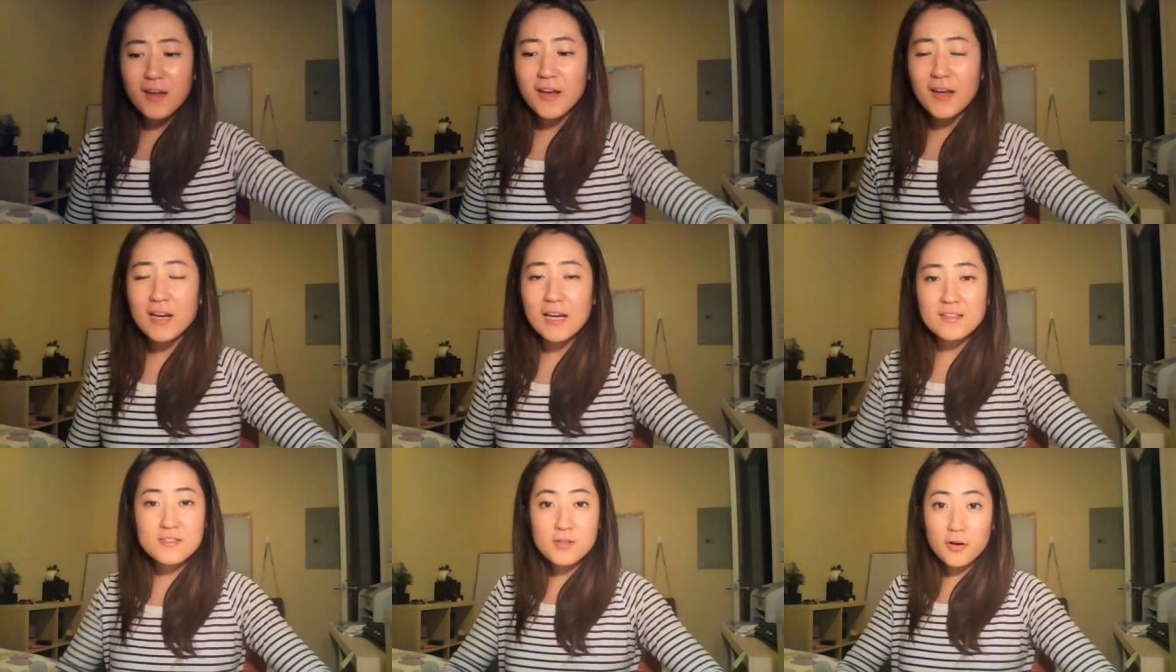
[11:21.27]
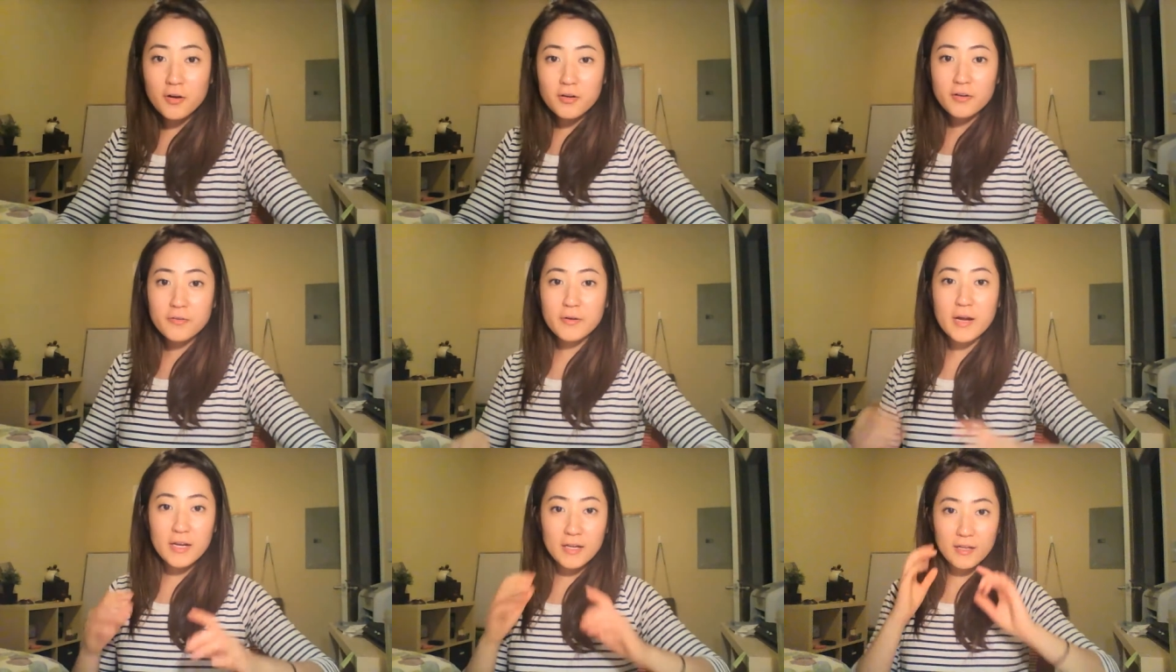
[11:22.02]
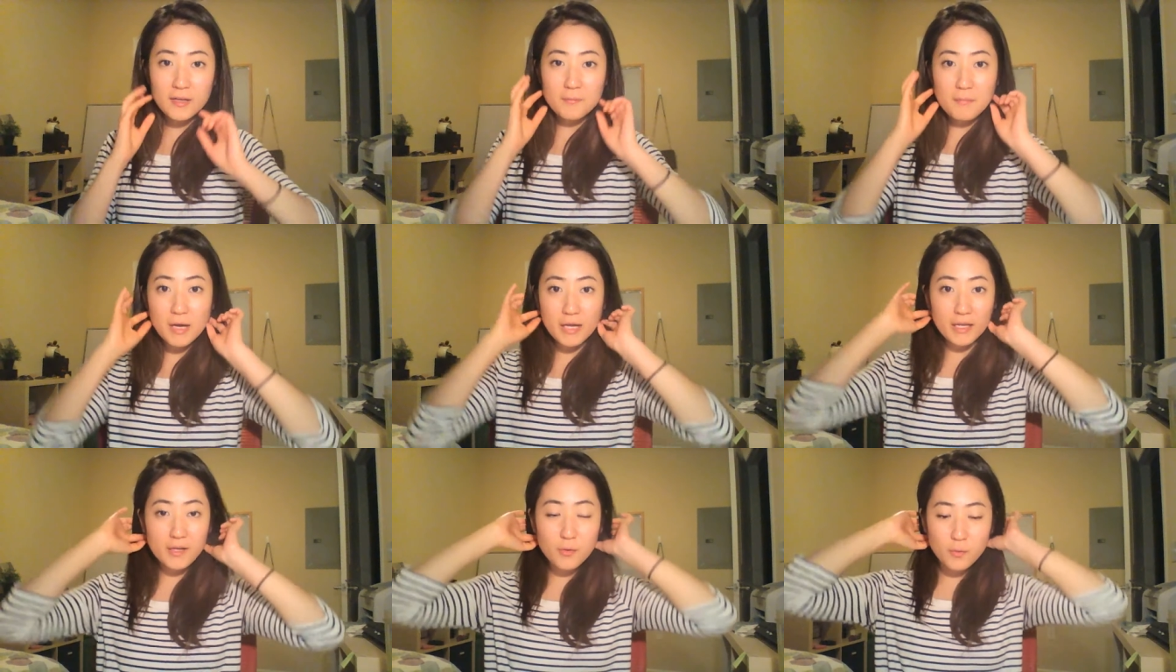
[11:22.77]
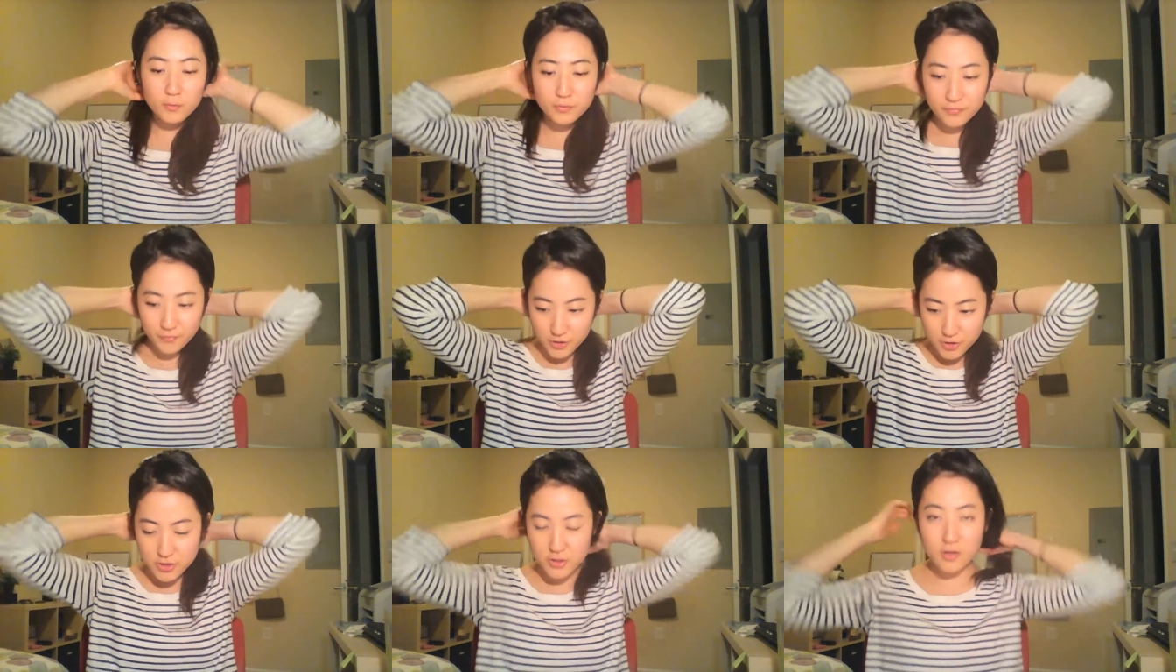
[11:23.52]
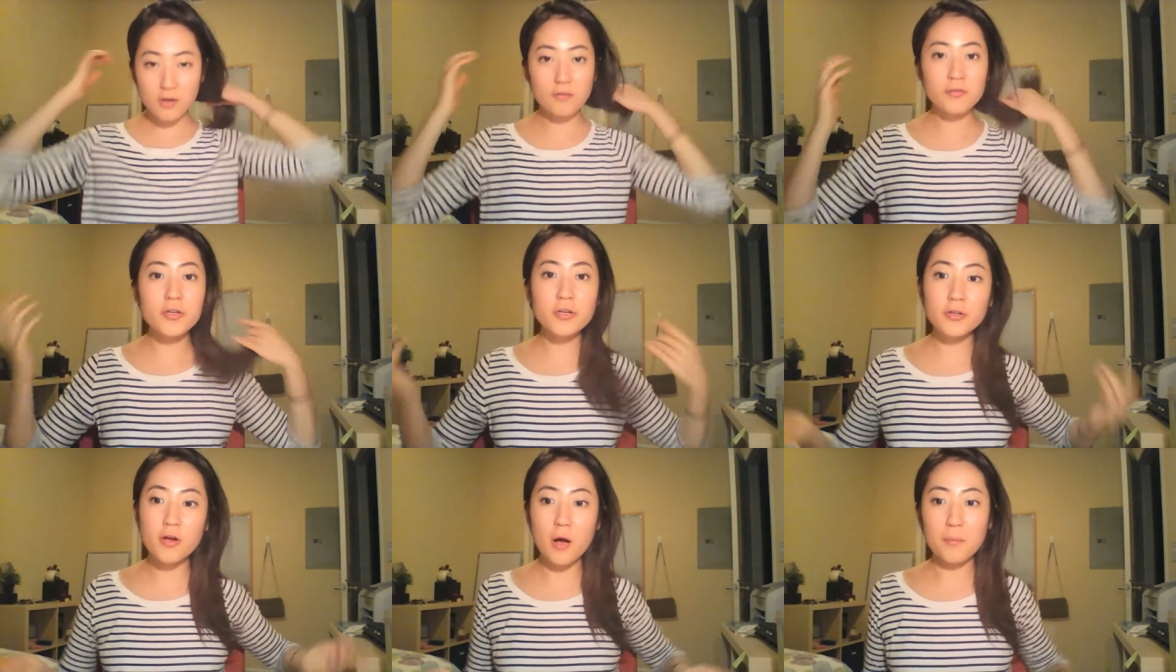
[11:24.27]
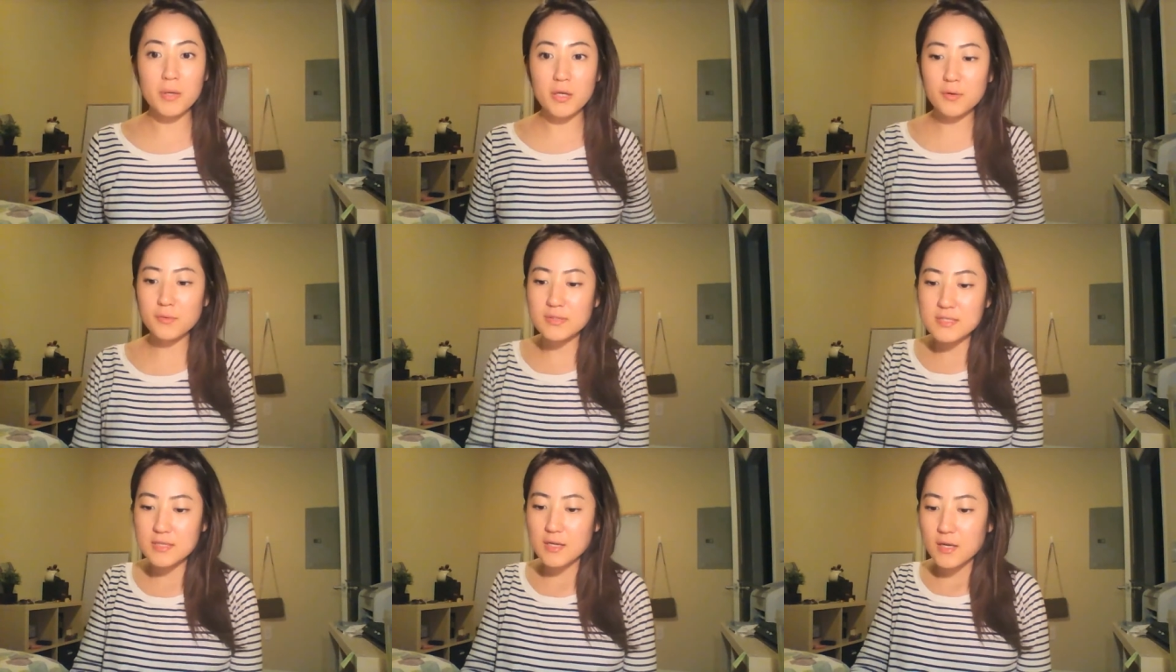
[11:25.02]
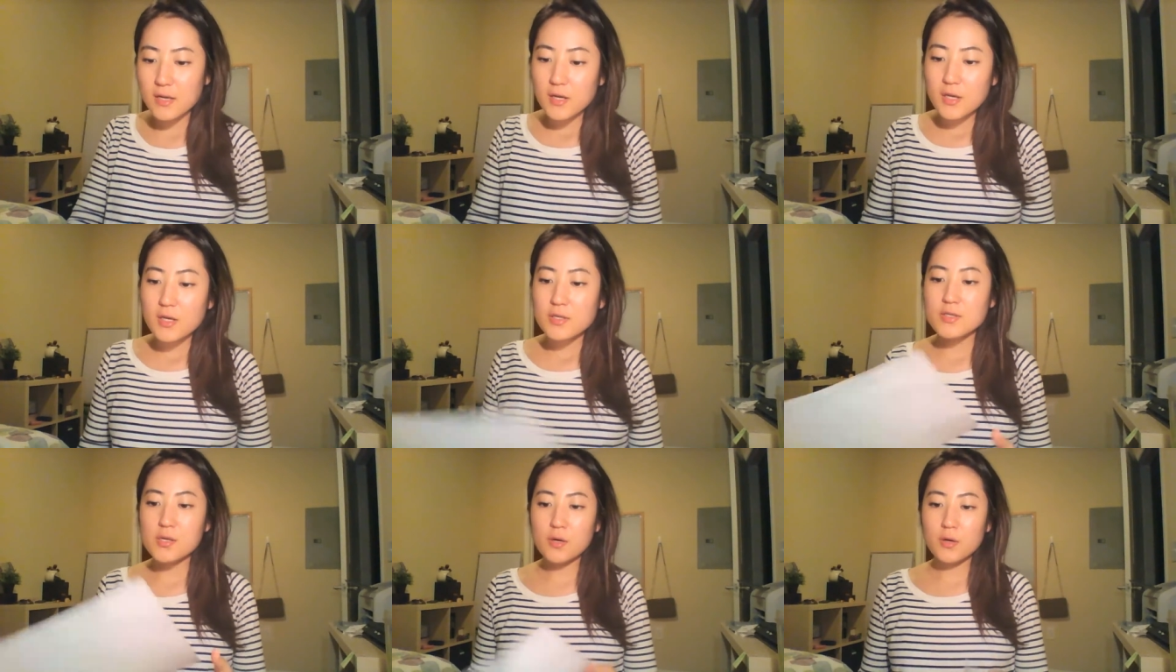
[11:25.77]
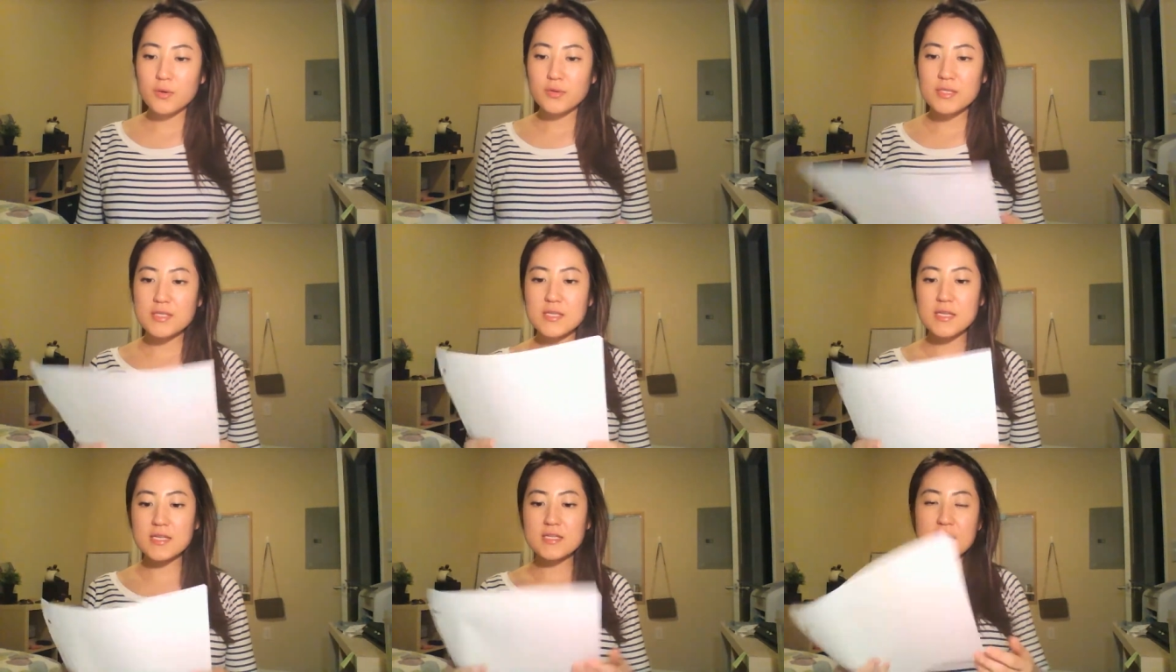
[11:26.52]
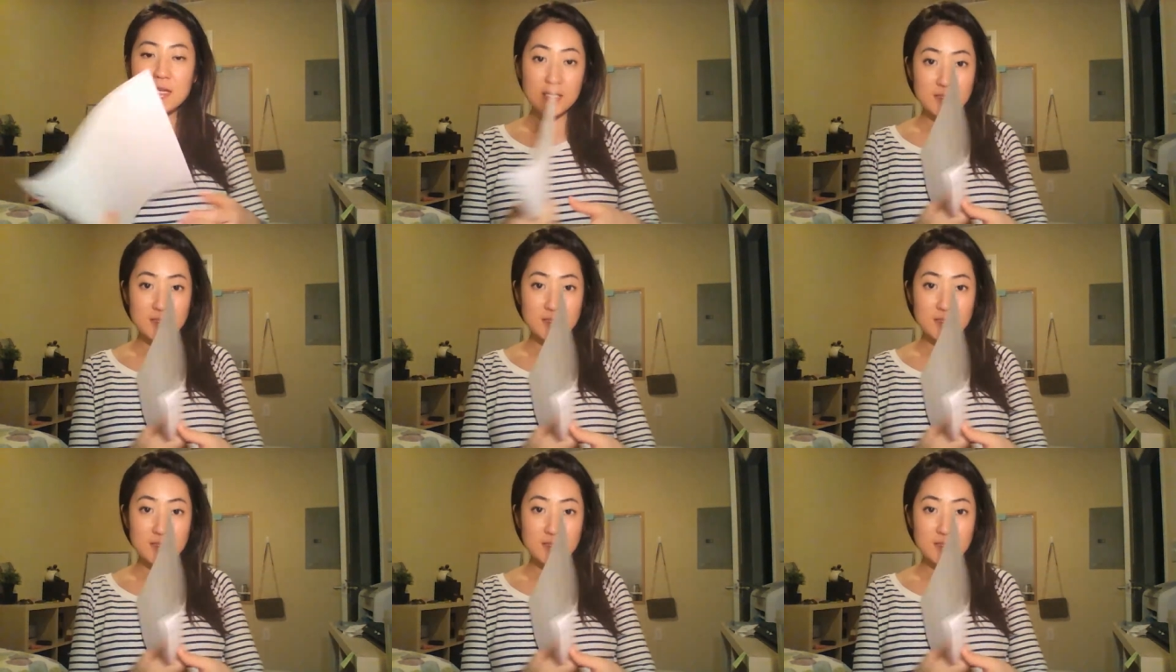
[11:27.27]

and I start creating my own version of good copy notes. So this is an